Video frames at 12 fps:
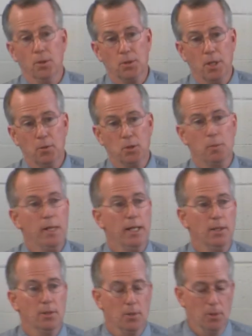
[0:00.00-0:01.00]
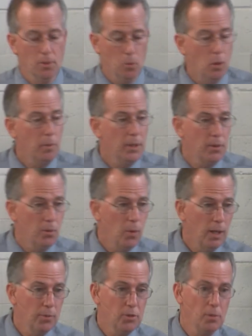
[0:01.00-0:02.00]
as he was speaking to the woman at the
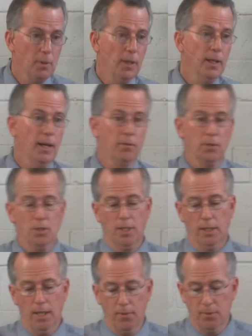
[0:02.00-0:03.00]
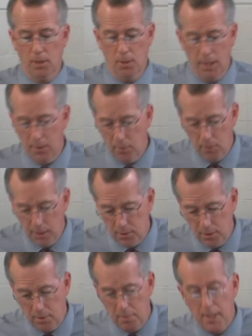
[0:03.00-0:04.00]
well of Samaria after she had left to go get the
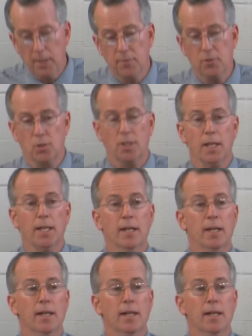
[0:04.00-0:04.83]
rest of the men of the city